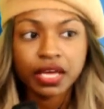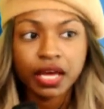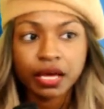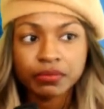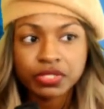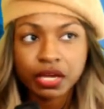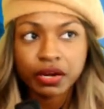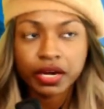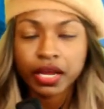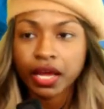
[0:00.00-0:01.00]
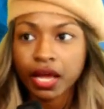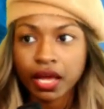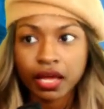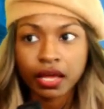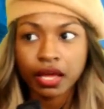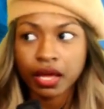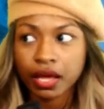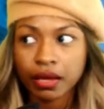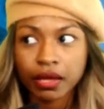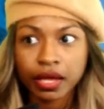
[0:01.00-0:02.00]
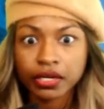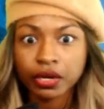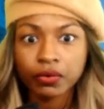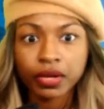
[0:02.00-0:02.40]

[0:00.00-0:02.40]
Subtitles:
I'm sorry. I don't